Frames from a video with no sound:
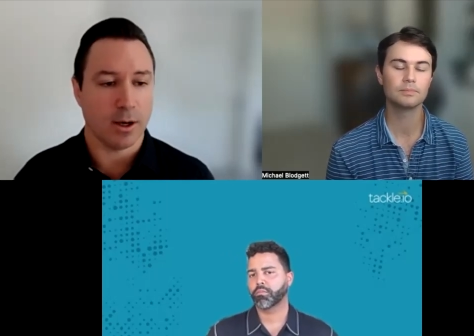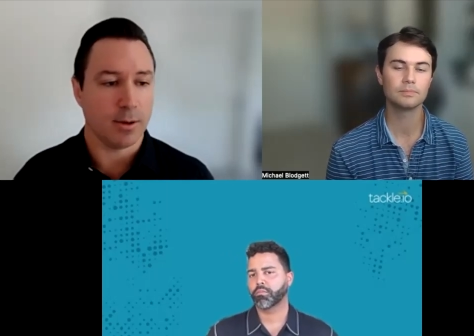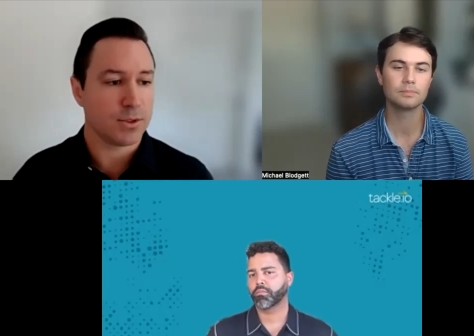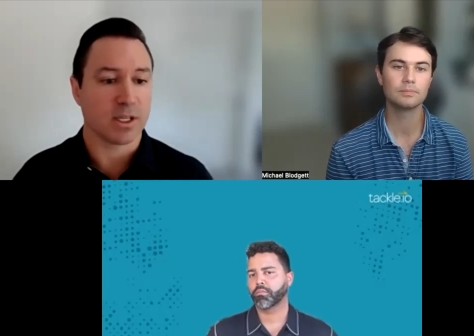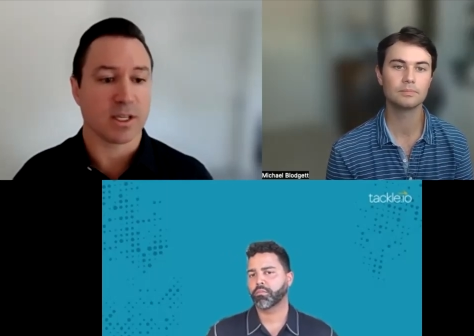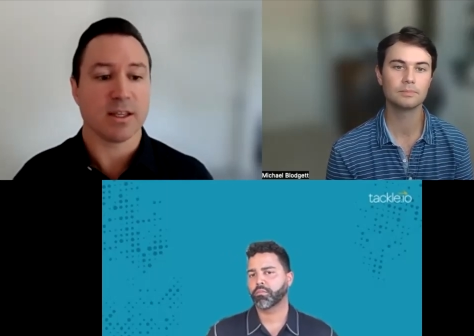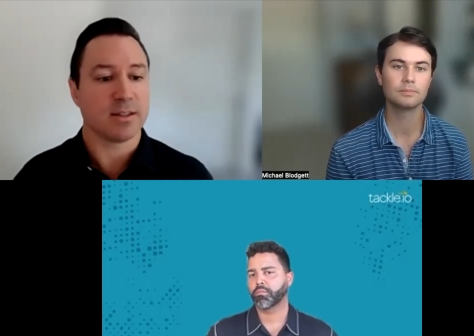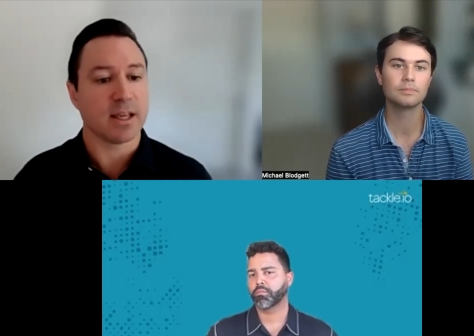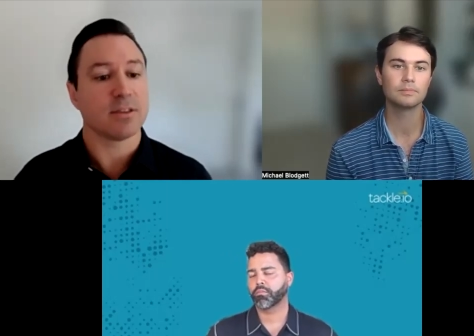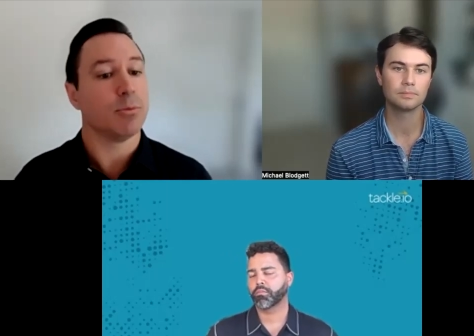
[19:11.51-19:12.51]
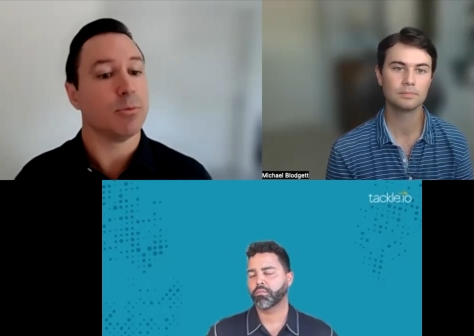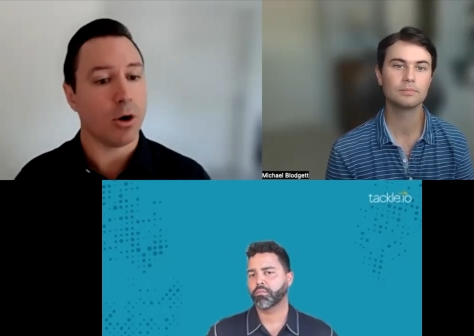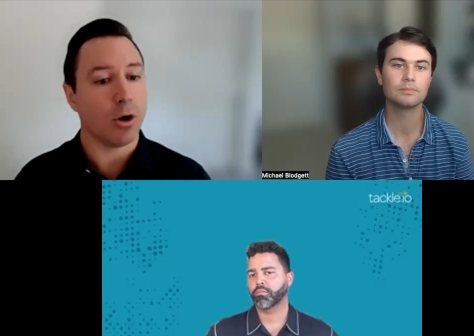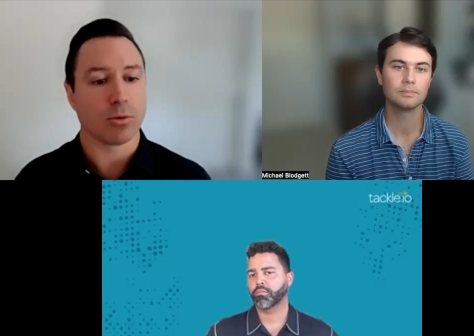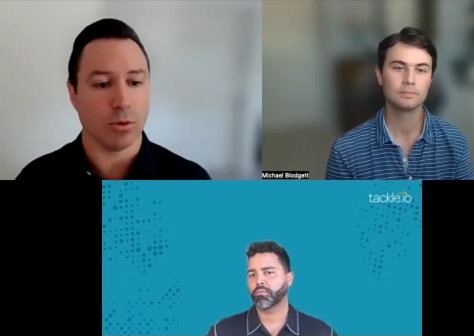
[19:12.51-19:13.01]
Speaker 1: to to get the ball
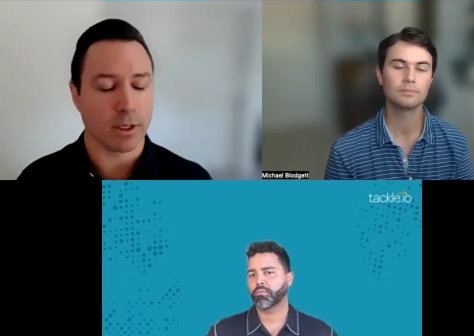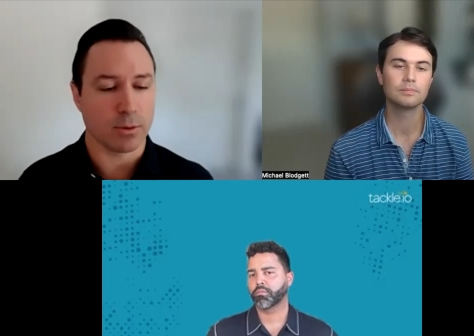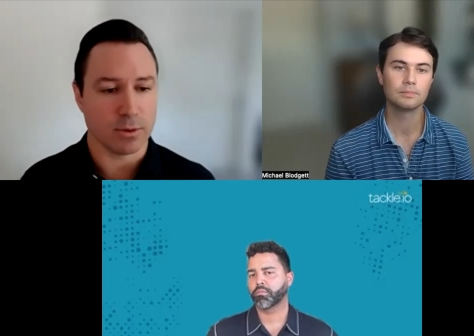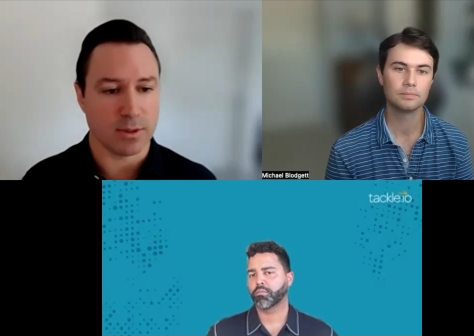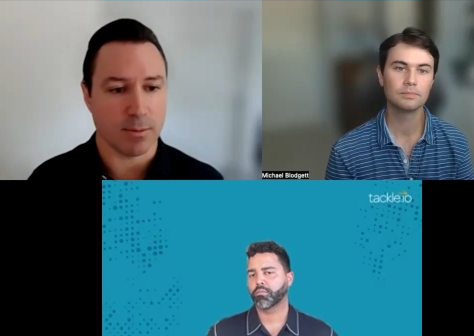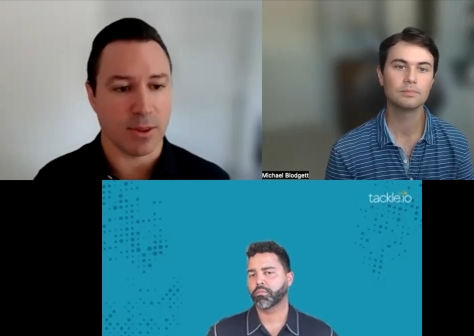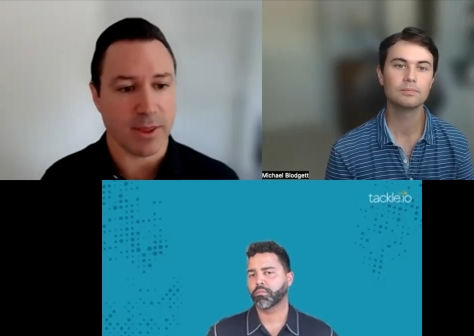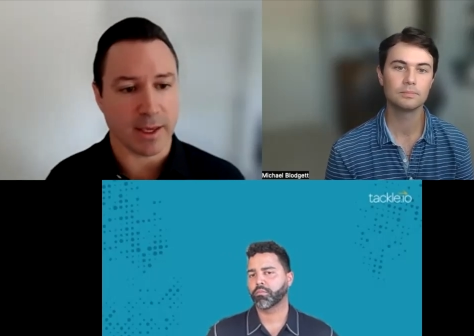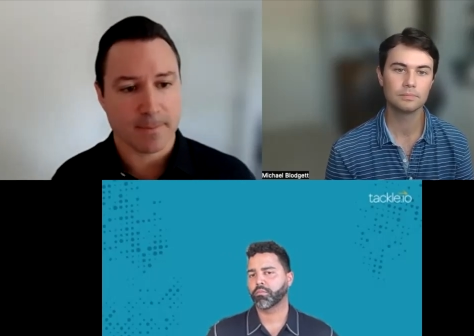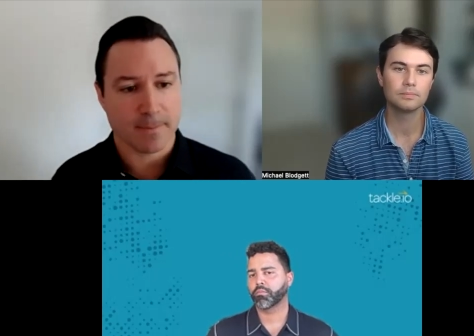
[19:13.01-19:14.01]
rolling with them. I think